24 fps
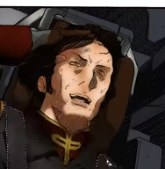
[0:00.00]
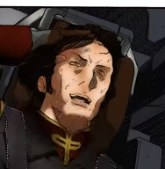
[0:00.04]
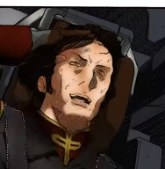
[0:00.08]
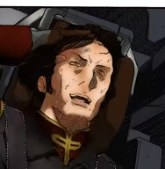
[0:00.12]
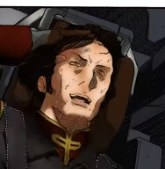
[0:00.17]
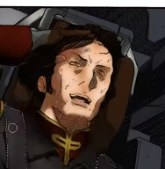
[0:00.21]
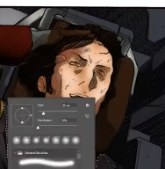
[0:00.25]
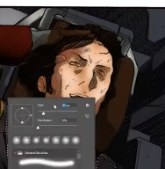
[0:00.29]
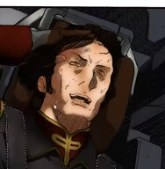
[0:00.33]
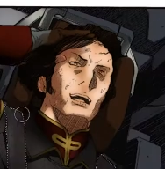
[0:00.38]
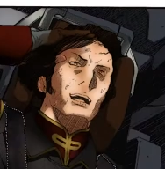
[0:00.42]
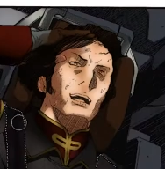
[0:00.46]

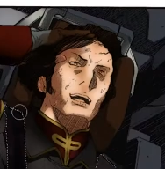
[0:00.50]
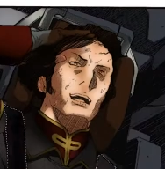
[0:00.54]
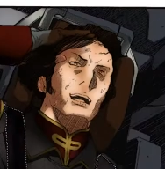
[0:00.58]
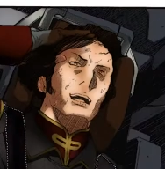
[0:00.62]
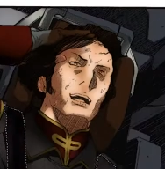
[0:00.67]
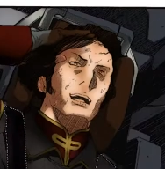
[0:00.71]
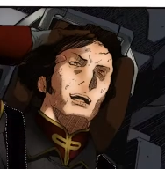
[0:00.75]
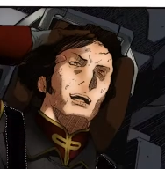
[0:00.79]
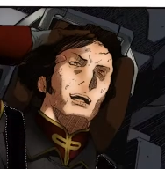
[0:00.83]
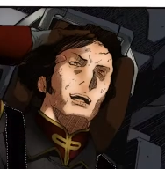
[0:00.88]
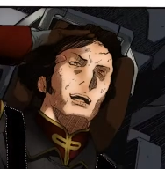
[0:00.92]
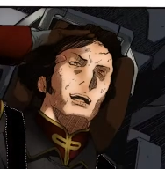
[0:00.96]

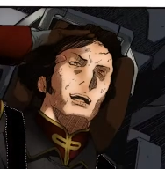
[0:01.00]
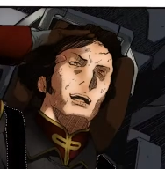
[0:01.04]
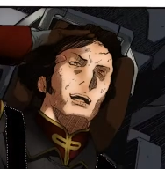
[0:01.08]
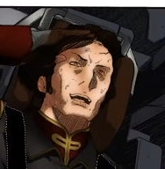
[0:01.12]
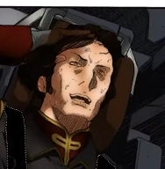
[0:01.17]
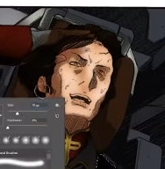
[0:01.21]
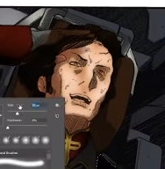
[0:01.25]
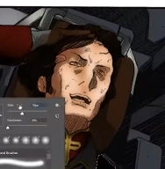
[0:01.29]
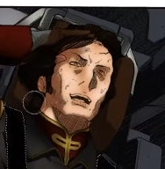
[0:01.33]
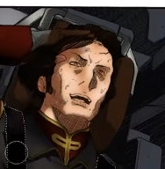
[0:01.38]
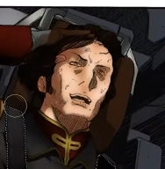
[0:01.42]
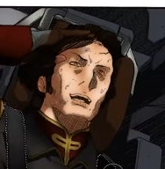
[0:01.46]

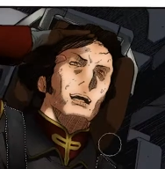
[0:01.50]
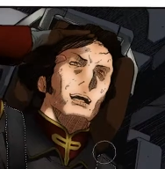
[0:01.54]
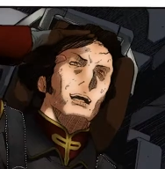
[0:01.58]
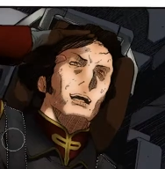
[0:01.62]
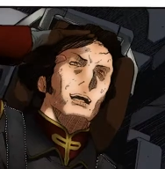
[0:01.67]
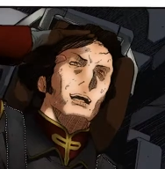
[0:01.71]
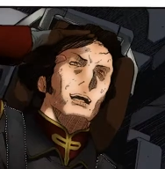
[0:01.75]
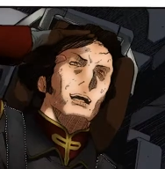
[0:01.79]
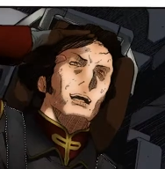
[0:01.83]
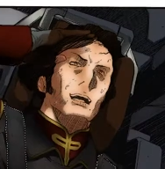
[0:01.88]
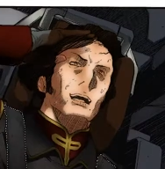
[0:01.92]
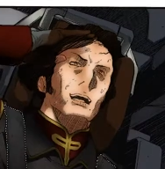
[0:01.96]

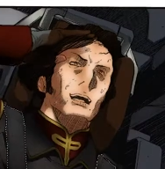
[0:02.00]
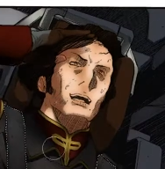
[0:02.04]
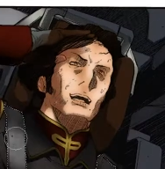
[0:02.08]
Nobody speaks.